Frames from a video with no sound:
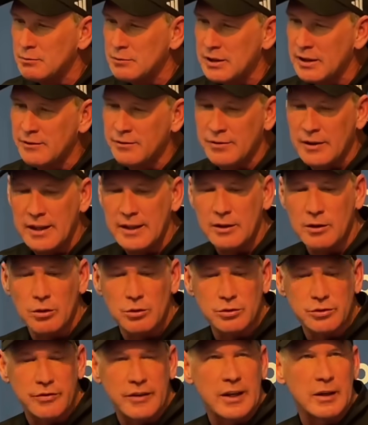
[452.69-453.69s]
Did find
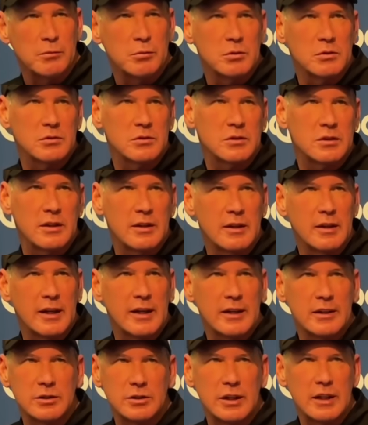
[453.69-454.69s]
Coach Venables and
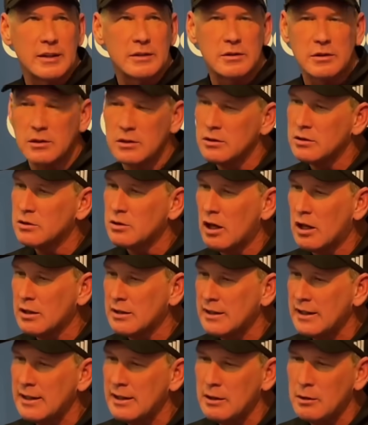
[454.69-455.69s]
had a chance to just talk
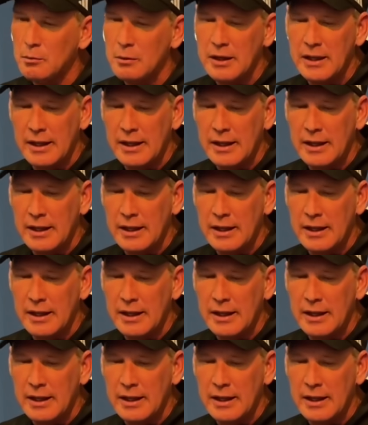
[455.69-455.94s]
to him.